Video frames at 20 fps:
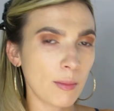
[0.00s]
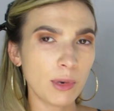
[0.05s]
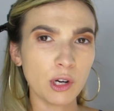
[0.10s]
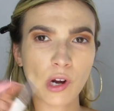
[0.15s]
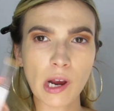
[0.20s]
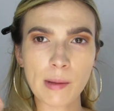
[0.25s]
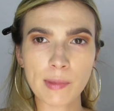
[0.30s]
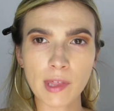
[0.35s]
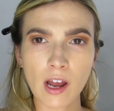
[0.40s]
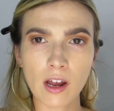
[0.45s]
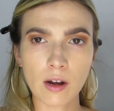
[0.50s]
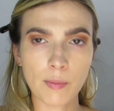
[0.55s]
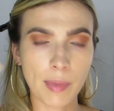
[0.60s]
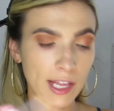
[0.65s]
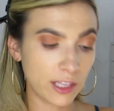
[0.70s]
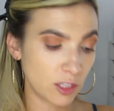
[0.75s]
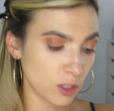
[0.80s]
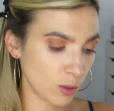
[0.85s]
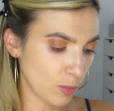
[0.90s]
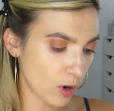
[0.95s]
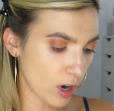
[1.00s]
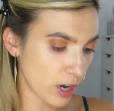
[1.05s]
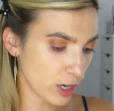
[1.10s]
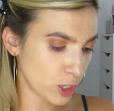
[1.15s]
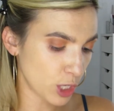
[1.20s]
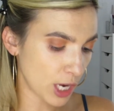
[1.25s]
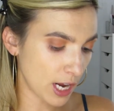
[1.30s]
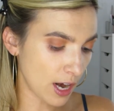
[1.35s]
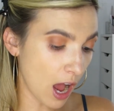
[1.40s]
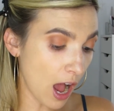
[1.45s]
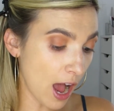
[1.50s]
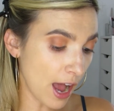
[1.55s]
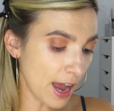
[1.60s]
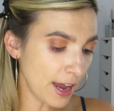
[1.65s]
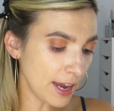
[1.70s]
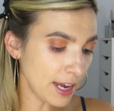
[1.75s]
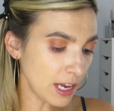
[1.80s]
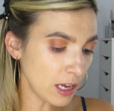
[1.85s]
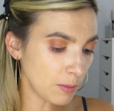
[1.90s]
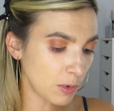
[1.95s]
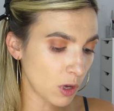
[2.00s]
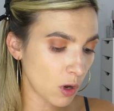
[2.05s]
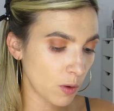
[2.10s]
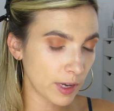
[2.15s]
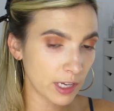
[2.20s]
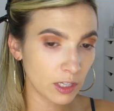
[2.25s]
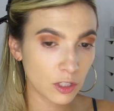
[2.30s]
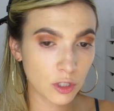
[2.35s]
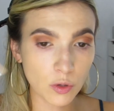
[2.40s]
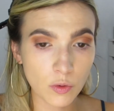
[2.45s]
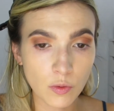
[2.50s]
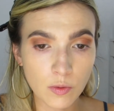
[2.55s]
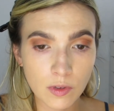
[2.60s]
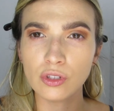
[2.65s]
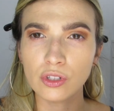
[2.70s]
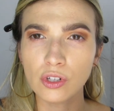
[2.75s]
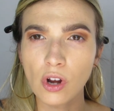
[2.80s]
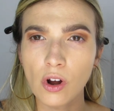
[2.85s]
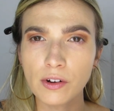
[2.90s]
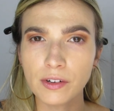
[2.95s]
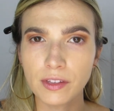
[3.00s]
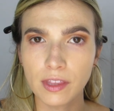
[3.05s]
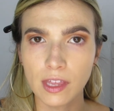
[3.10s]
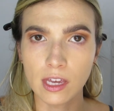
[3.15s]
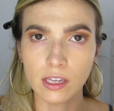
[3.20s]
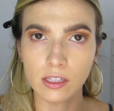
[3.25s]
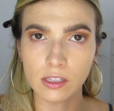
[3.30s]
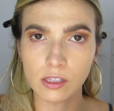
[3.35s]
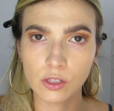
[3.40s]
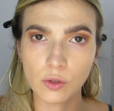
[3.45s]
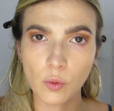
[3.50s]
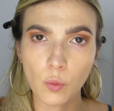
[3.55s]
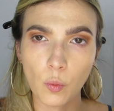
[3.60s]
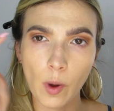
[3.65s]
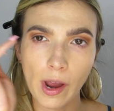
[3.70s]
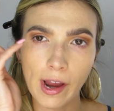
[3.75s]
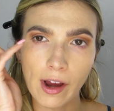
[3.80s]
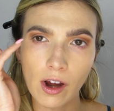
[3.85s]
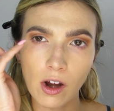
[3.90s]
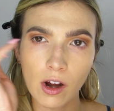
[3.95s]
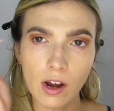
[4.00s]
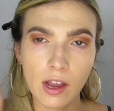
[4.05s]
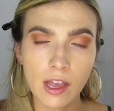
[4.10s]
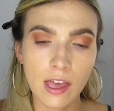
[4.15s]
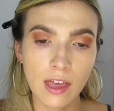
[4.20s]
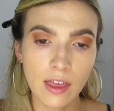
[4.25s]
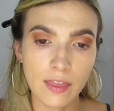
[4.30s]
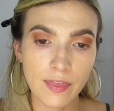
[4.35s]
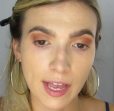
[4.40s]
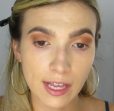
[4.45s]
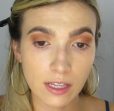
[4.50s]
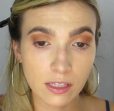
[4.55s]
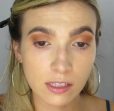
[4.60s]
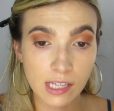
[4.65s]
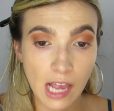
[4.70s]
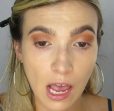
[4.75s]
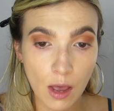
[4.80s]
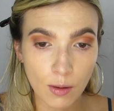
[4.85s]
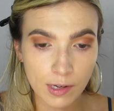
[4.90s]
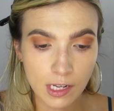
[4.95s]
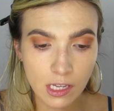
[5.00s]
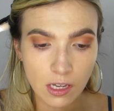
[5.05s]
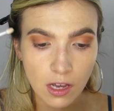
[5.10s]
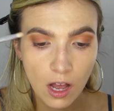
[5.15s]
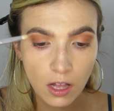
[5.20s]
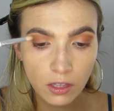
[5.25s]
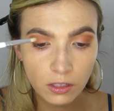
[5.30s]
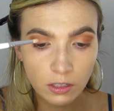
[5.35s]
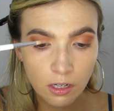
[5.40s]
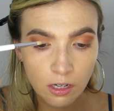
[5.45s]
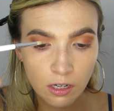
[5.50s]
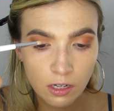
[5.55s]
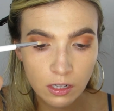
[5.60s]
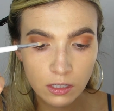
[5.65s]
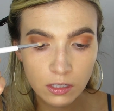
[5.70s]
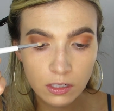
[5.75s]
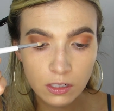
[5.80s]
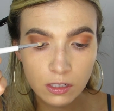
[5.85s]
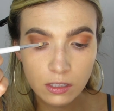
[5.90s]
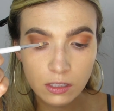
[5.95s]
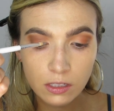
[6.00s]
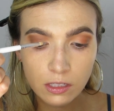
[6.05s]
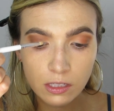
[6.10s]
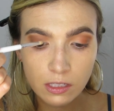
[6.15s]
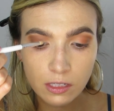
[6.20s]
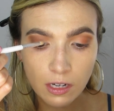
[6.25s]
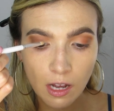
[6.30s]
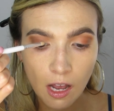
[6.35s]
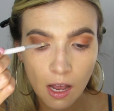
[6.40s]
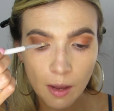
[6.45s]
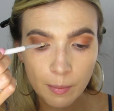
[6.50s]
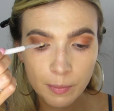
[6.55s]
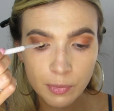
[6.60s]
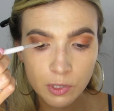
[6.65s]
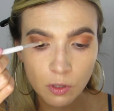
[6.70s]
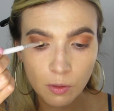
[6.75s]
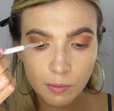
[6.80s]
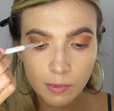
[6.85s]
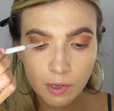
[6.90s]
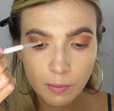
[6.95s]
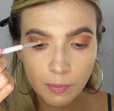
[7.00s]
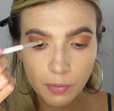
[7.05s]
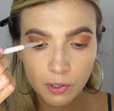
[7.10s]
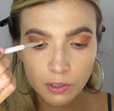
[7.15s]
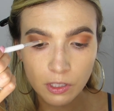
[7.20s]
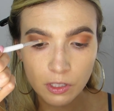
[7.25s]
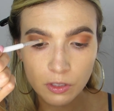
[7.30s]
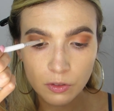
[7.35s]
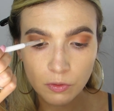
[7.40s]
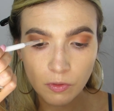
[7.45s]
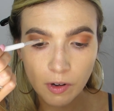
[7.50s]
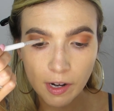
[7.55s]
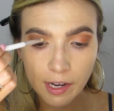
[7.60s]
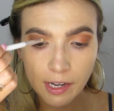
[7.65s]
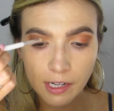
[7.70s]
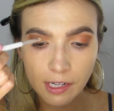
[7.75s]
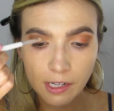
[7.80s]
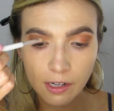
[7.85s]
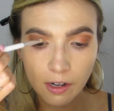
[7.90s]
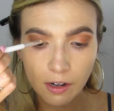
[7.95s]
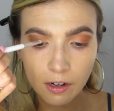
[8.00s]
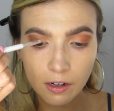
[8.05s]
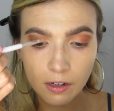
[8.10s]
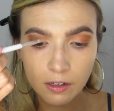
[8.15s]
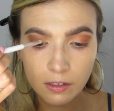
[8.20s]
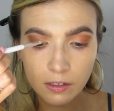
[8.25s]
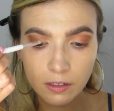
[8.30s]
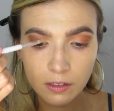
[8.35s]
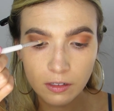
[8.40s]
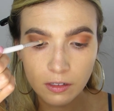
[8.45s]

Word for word: gonna grab that on a pencil brush and I am going to start this where that salmony color stop. So I'm gonna put this right here.